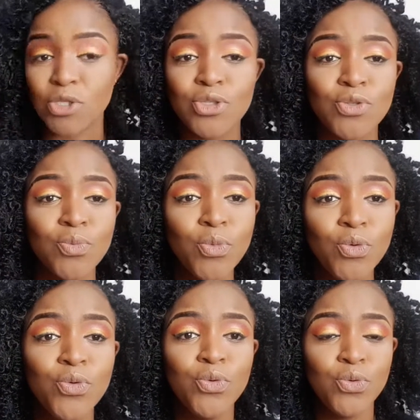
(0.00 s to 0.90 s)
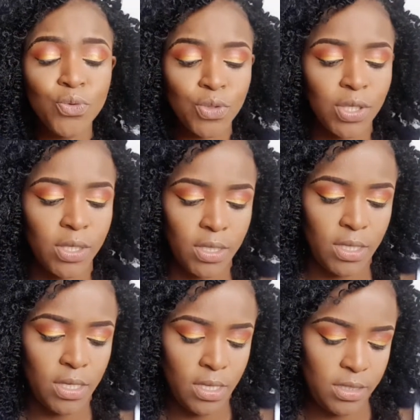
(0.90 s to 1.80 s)
a smooth
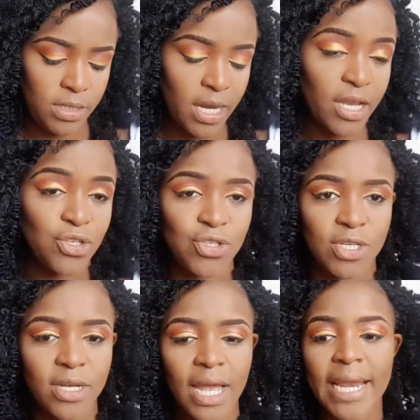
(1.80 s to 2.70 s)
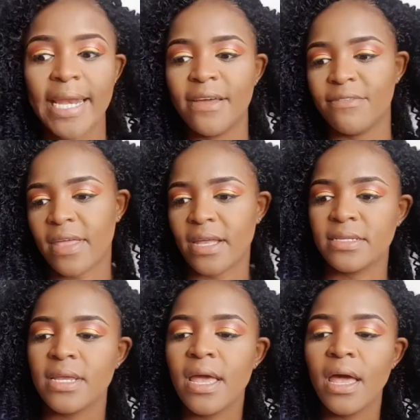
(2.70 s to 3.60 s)
texture. I love
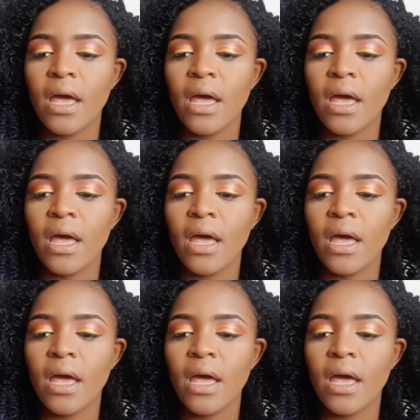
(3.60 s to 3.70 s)
that.